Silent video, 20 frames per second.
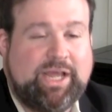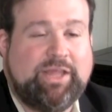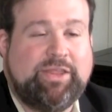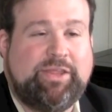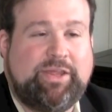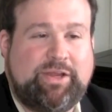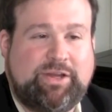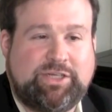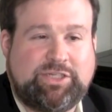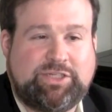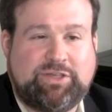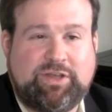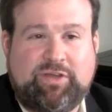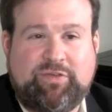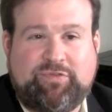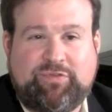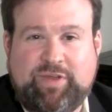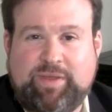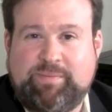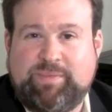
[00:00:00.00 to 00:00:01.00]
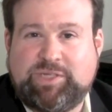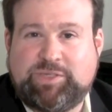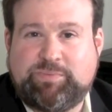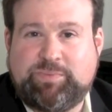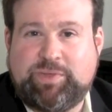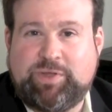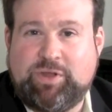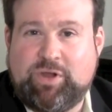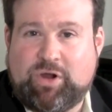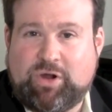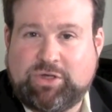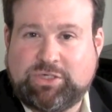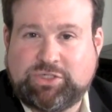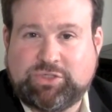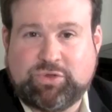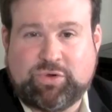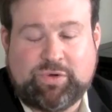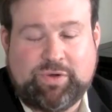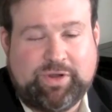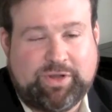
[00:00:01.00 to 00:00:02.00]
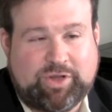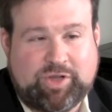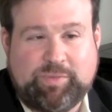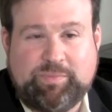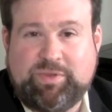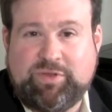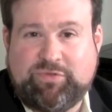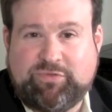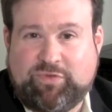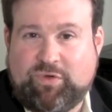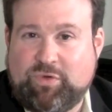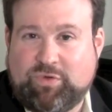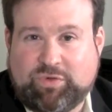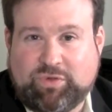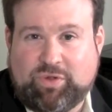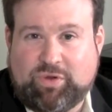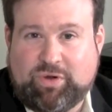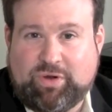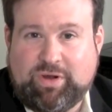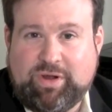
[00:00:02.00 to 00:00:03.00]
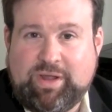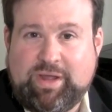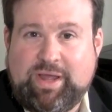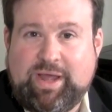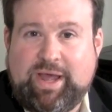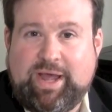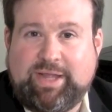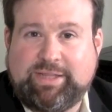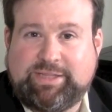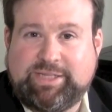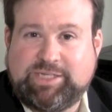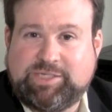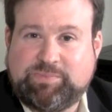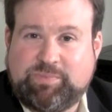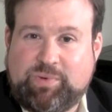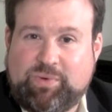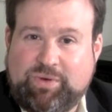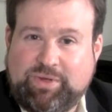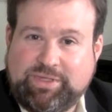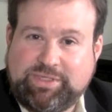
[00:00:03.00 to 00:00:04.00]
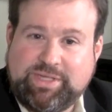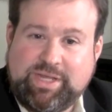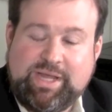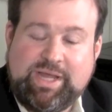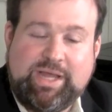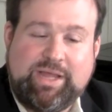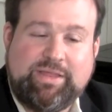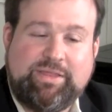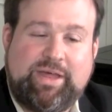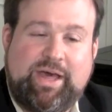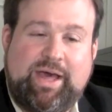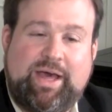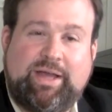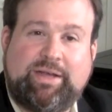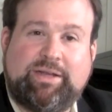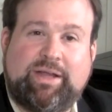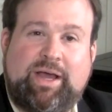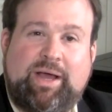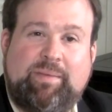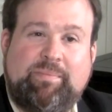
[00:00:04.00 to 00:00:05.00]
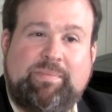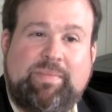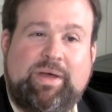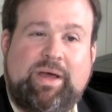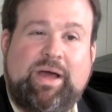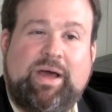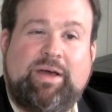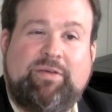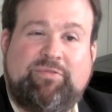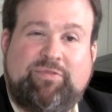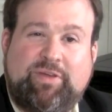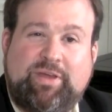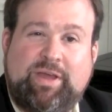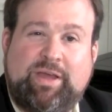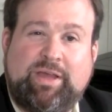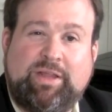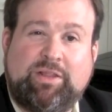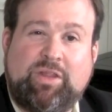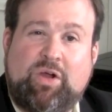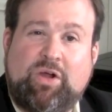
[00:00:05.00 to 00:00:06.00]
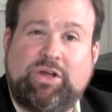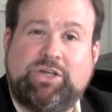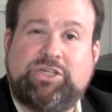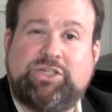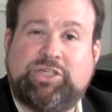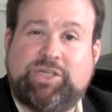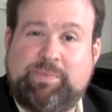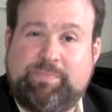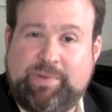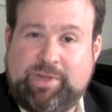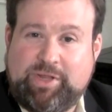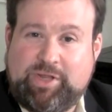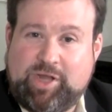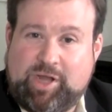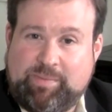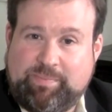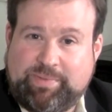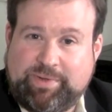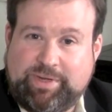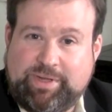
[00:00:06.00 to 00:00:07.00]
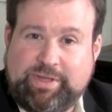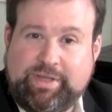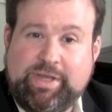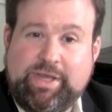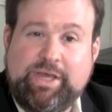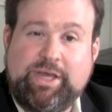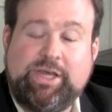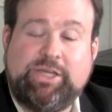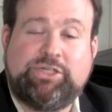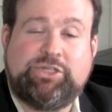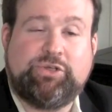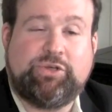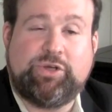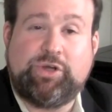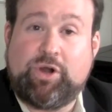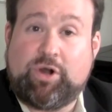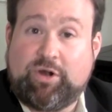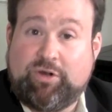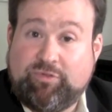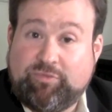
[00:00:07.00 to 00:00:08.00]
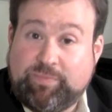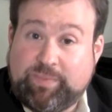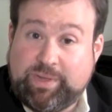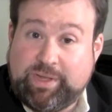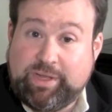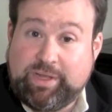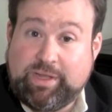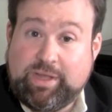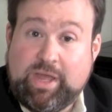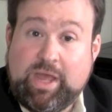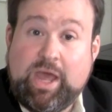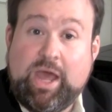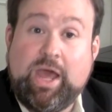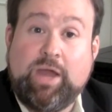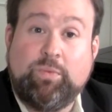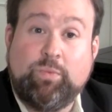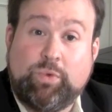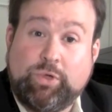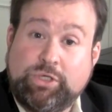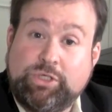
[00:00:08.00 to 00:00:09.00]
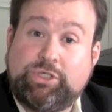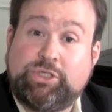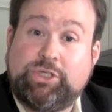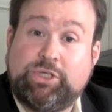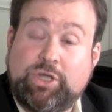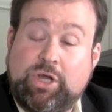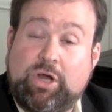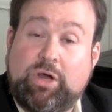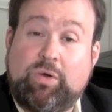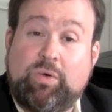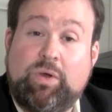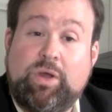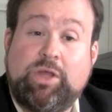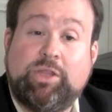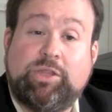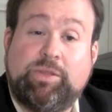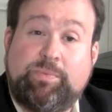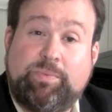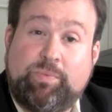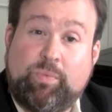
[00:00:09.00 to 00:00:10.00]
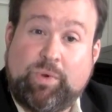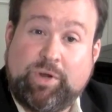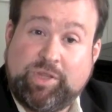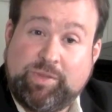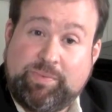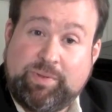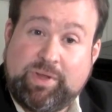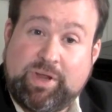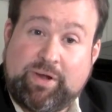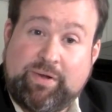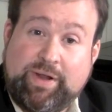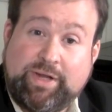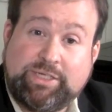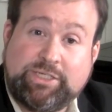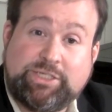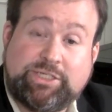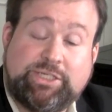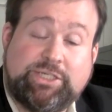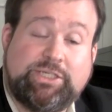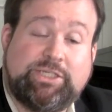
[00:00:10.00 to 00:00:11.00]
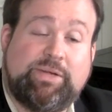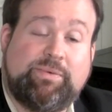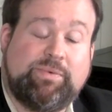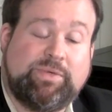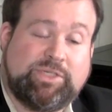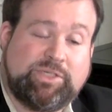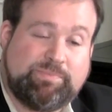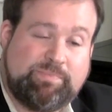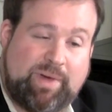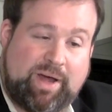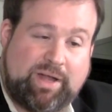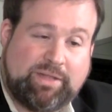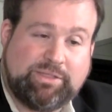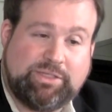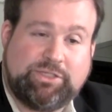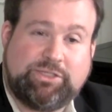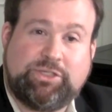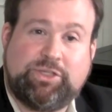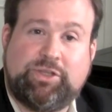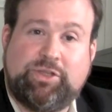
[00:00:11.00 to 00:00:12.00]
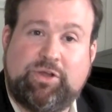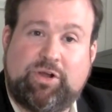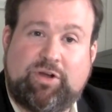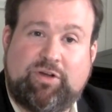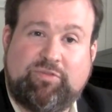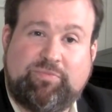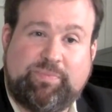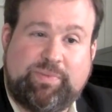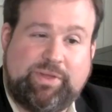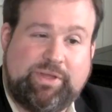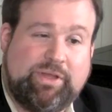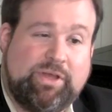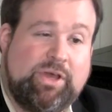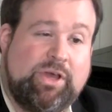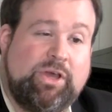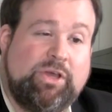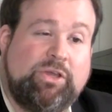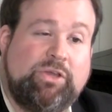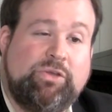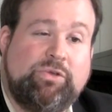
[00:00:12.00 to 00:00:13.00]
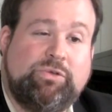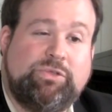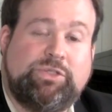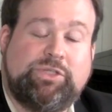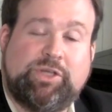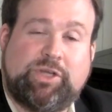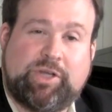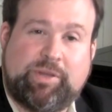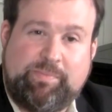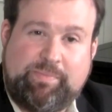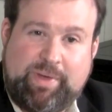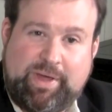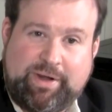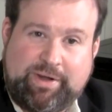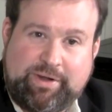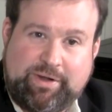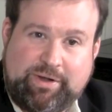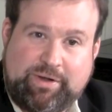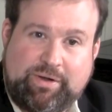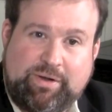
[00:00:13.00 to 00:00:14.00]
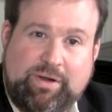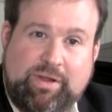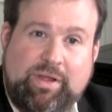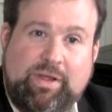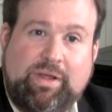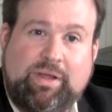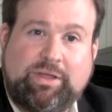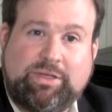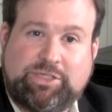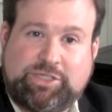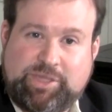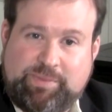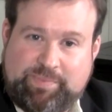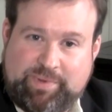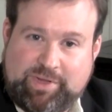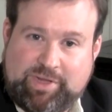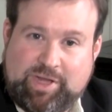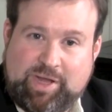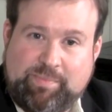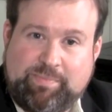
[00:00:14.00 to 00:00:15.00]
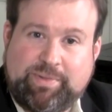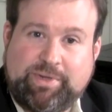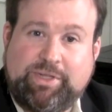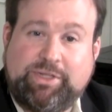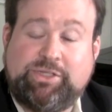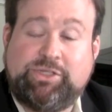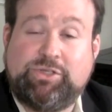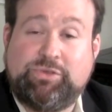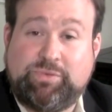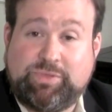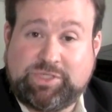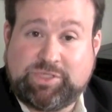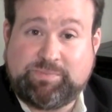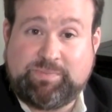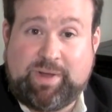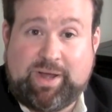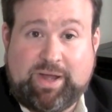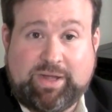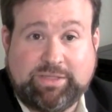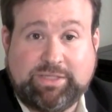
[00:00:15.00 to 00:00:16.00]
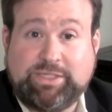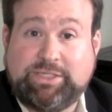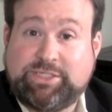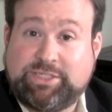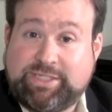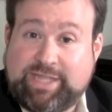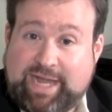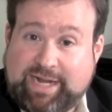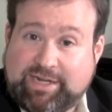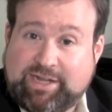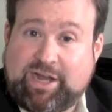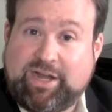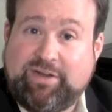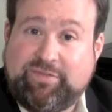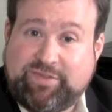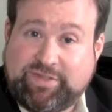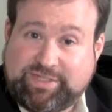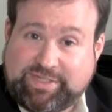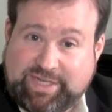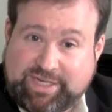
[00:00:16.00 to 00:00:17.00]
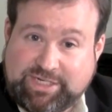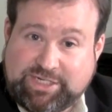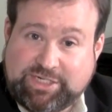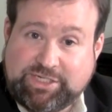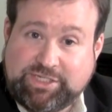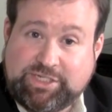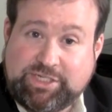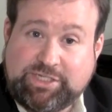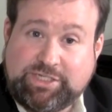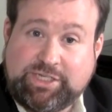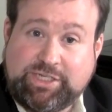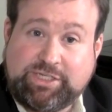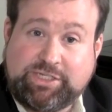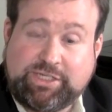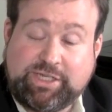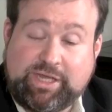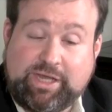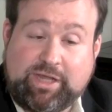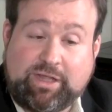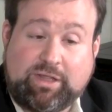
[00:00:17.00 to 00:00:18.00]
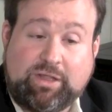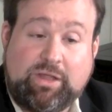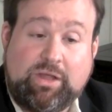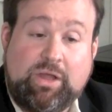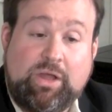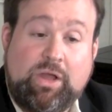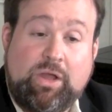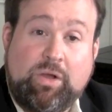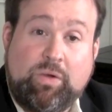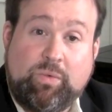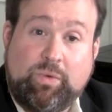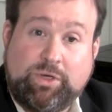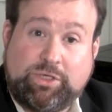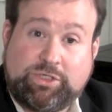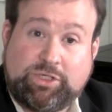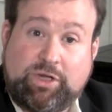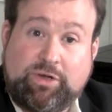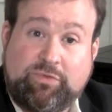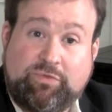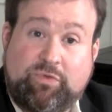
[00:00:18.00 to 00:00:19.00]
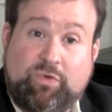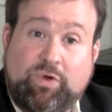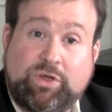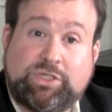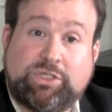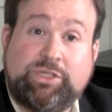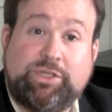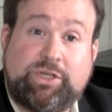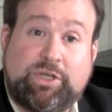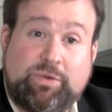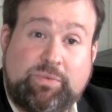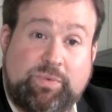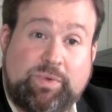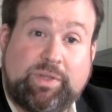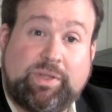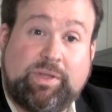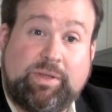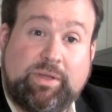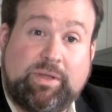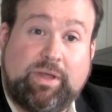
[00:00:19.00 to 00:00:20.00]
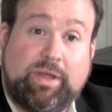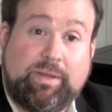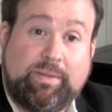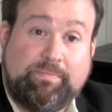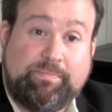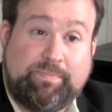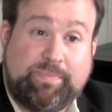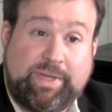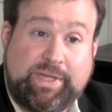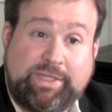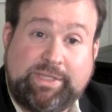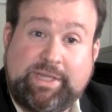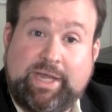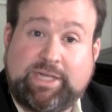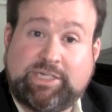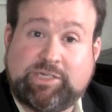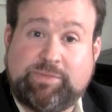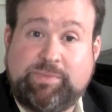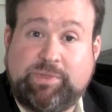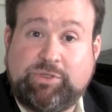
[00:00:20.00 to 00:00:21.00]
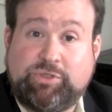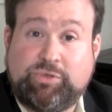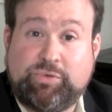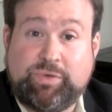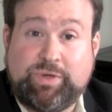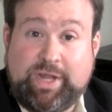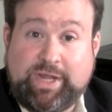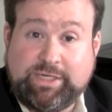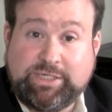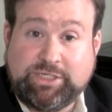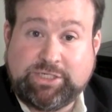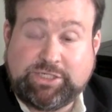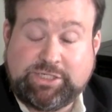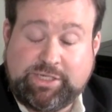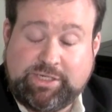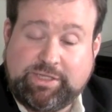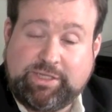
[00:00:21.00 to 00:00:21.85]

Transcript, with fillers: There's a famous PR story, it could be folklore at this point, that a large shipping company issued an RFP, and wouldn't you know, one of the PR agencies that responded to the RFP used a competitor shipping company to respond. It's that kind of attention to detail which unfortunately could really be a detriment to an agency.